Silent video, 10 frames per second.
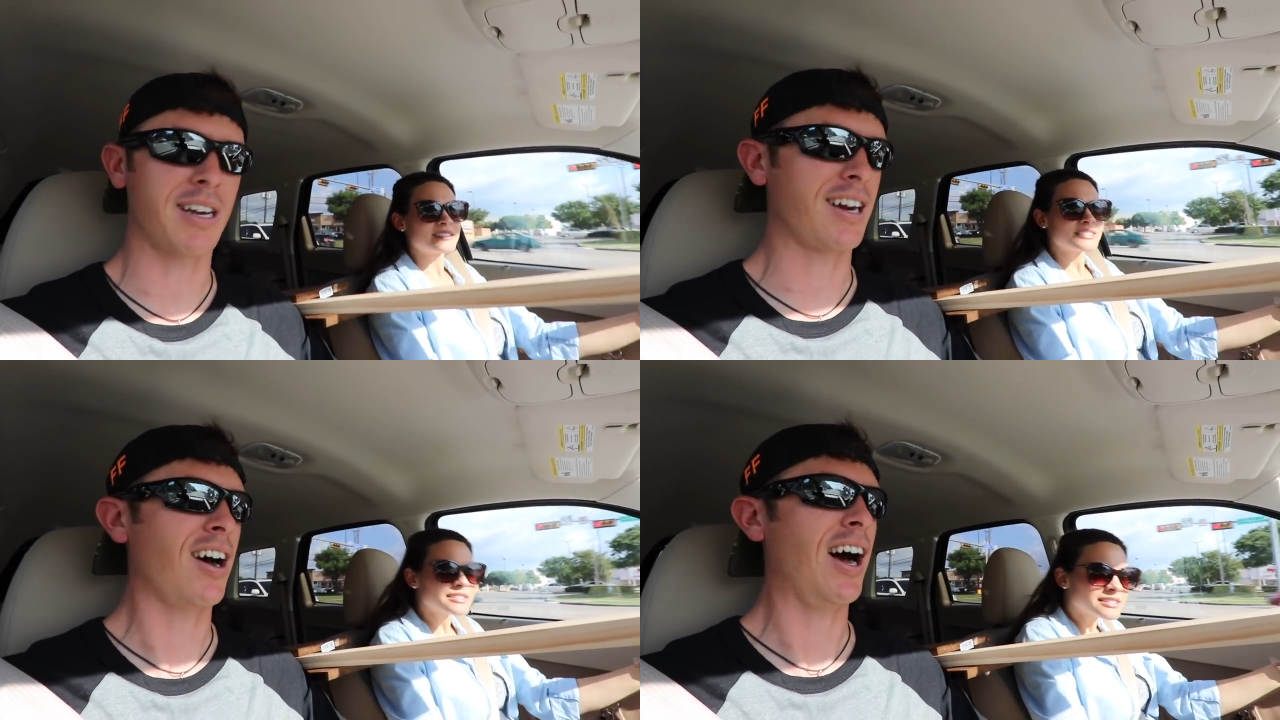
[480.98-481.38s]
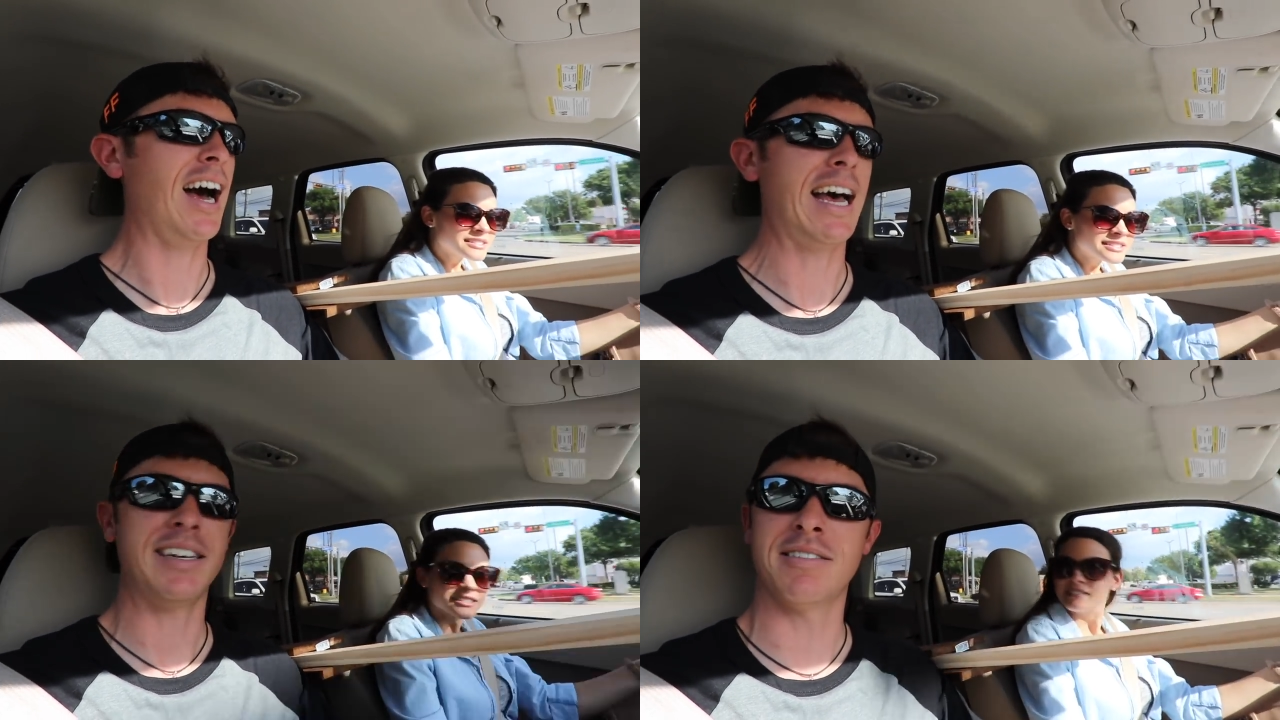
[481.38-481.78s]
Speaker 1: like
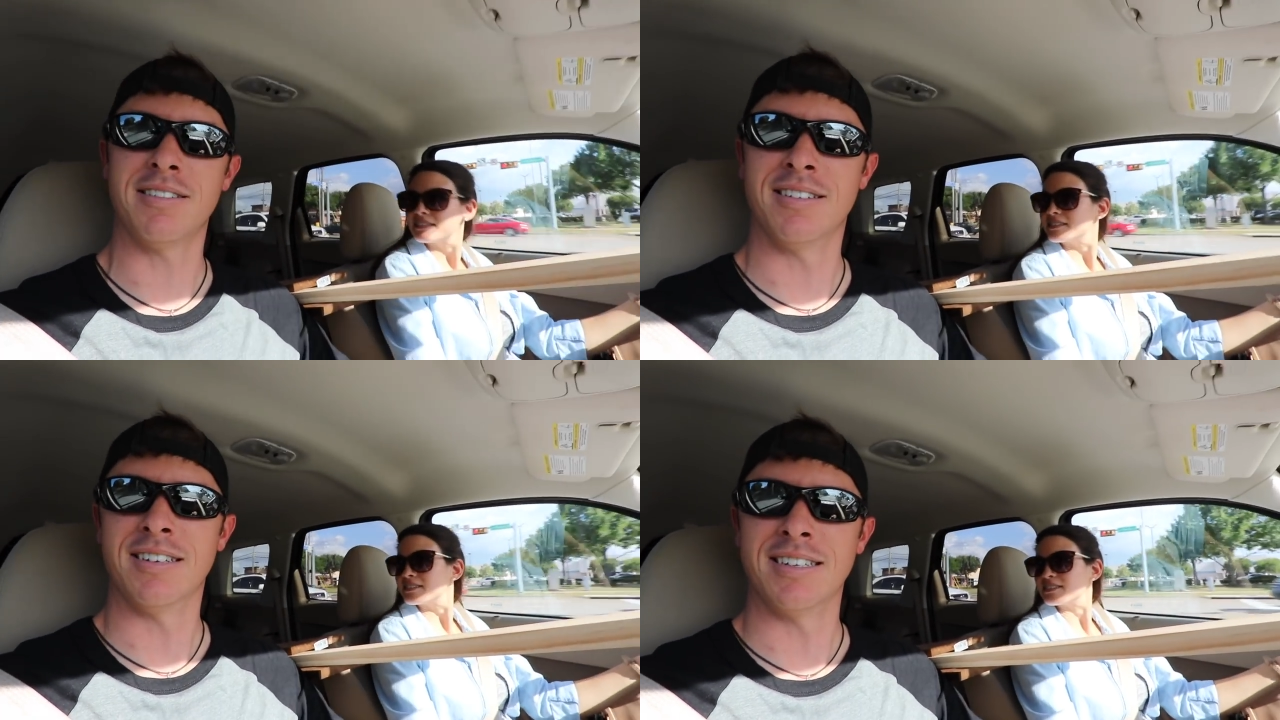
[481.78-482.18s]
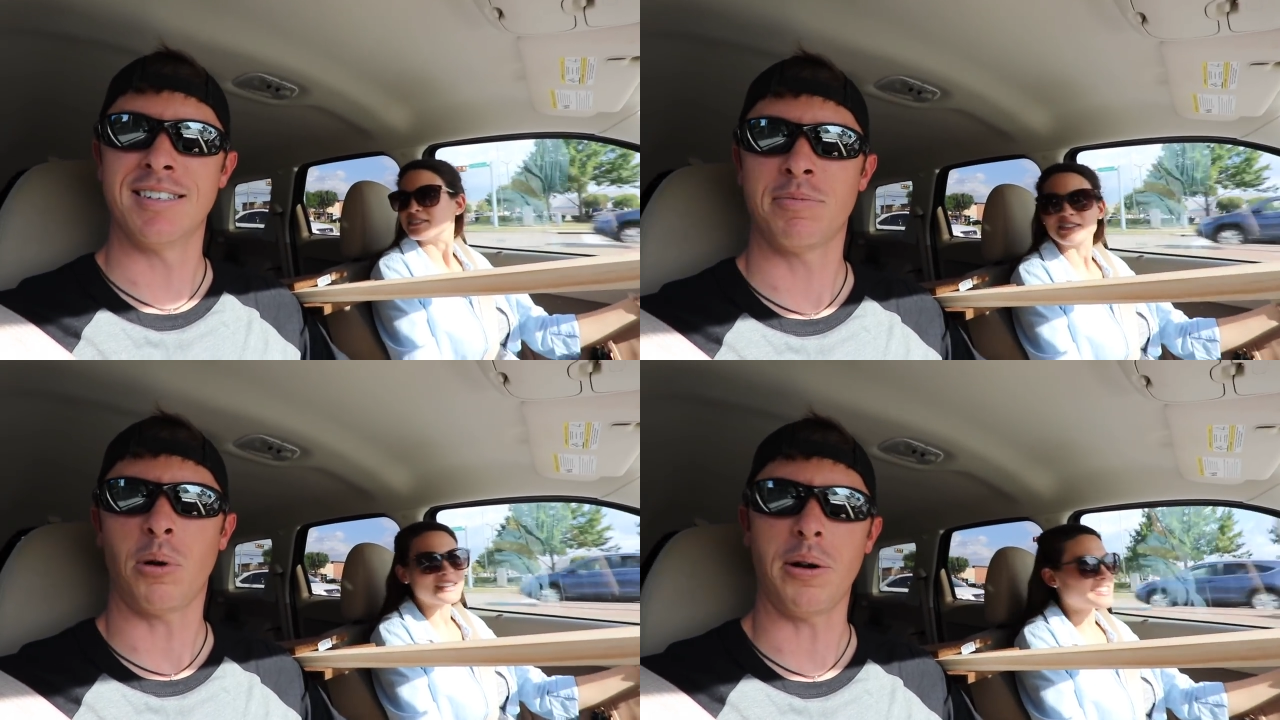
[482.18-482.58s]
hot.
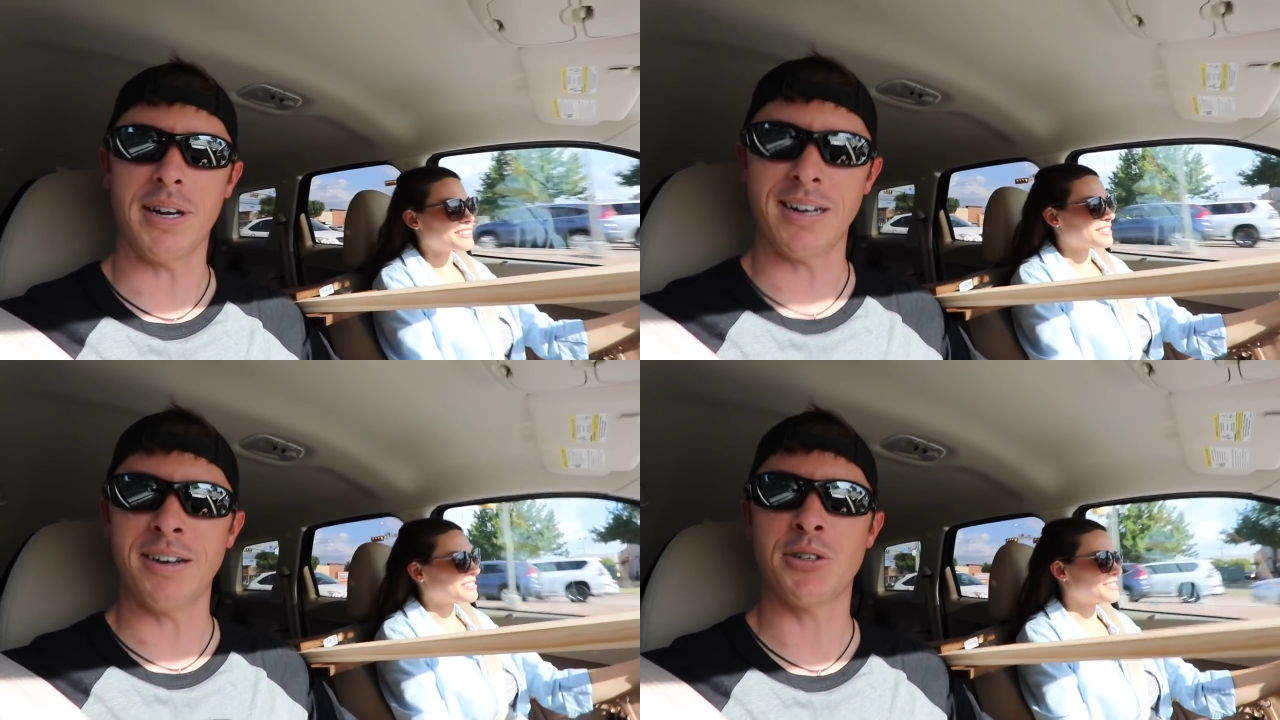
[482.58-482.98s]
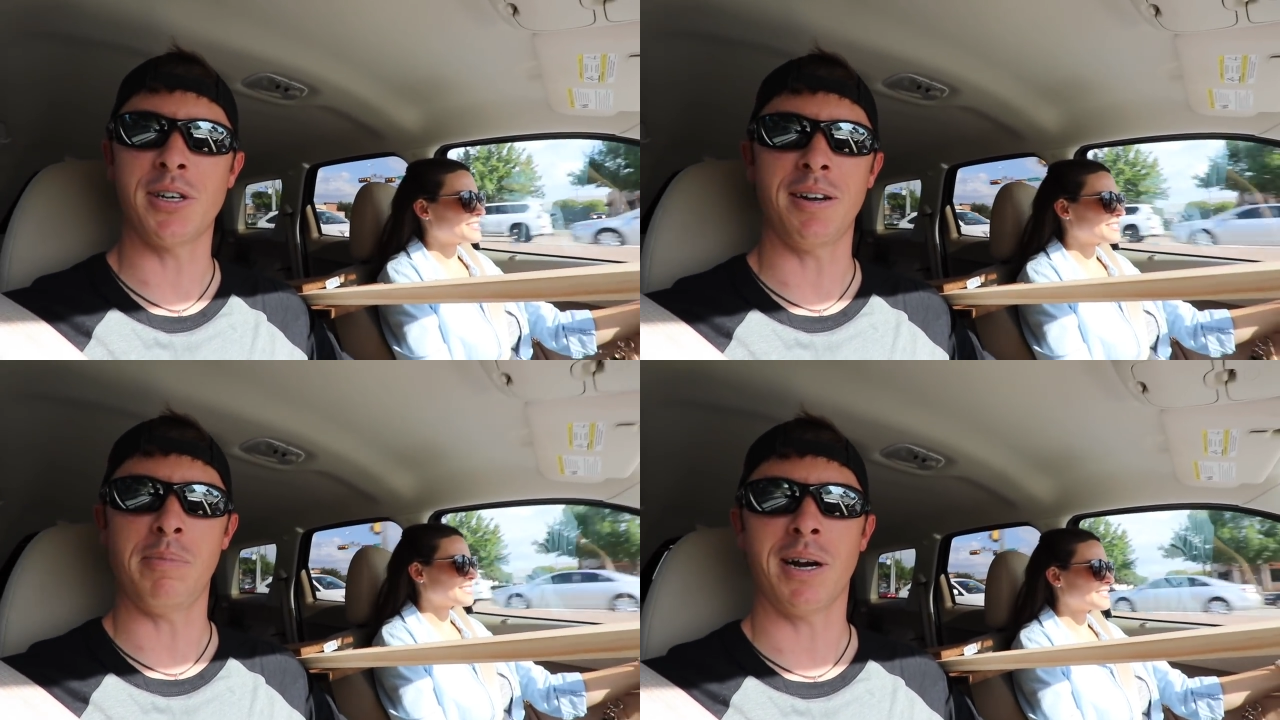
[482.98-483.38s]
Probably didn't know
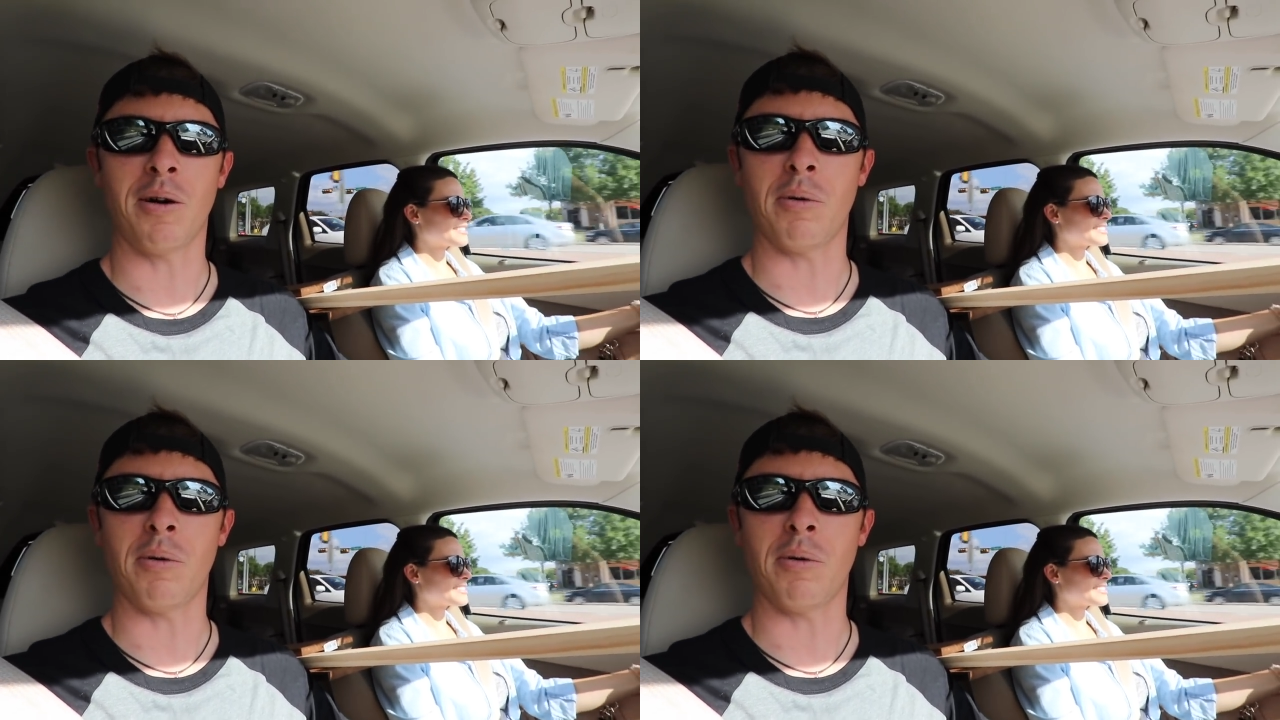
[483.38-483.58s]
she had a big